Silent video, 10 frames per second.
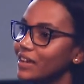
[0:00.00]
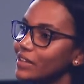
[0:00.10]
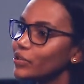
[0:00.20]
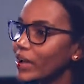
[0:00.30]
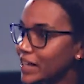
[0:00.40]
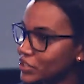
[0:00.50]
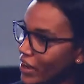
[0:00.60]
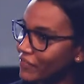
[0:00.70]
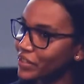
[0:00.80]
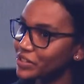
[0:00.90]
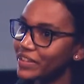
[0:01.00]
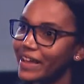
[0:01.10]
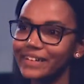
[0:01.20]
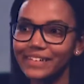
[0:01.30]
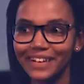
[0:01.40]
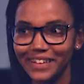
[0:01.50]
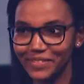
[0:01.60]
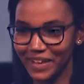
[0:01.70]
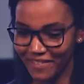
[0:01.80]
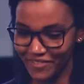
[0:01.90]
you add traffic to that, I
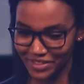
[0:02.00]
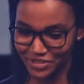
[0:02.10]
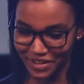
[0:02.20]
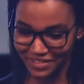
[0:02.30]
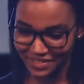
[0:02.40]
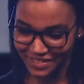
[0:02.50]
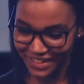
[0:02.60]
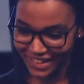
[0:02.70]
don't have that struggle.